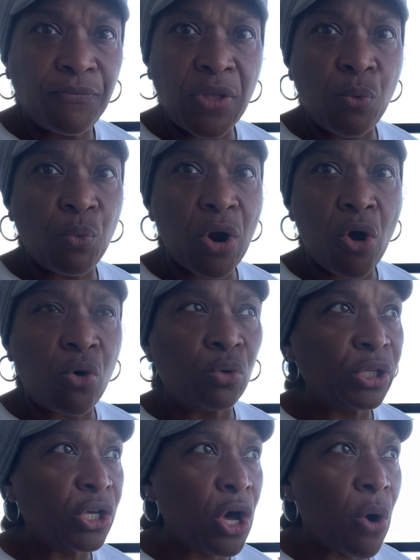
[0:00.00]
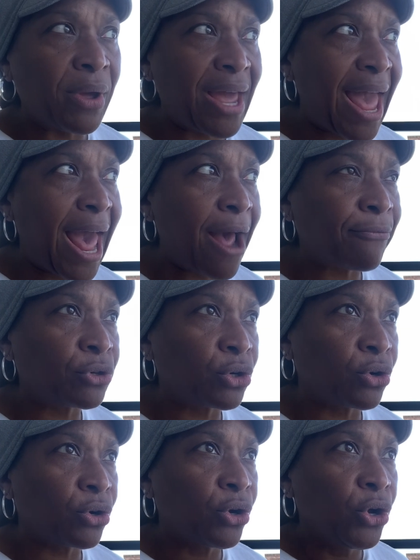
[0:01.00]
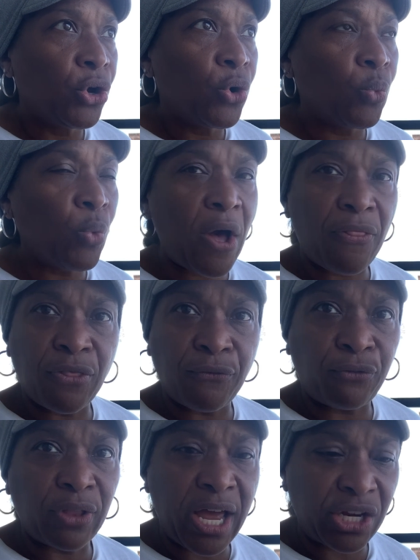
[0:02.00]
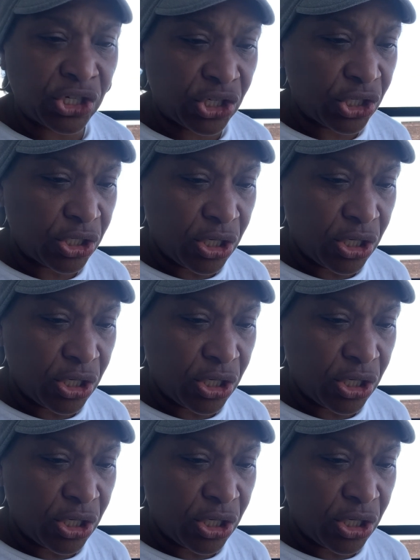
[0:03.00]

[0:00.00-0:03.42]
And we're only going after what the flesh